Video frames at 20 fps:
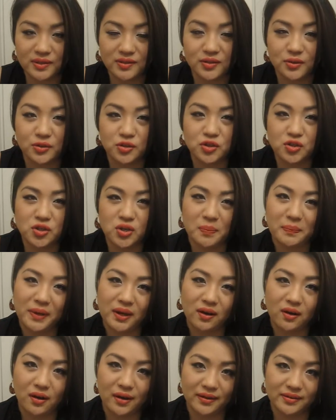and so the
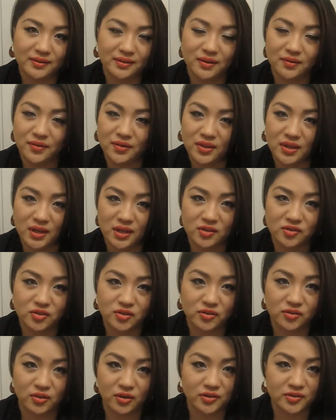shipping costs and everything is
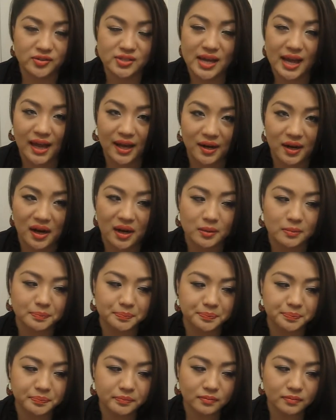just starts to add up.